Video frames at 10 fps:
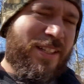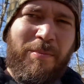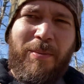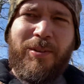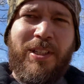
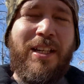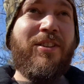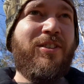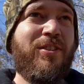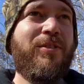people say you
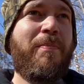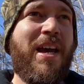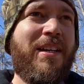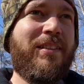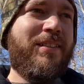can use
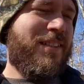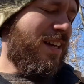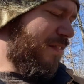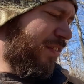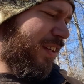paint and
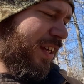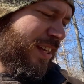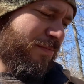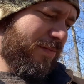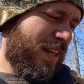stuff. I
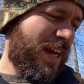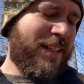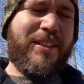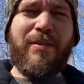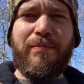
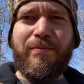had some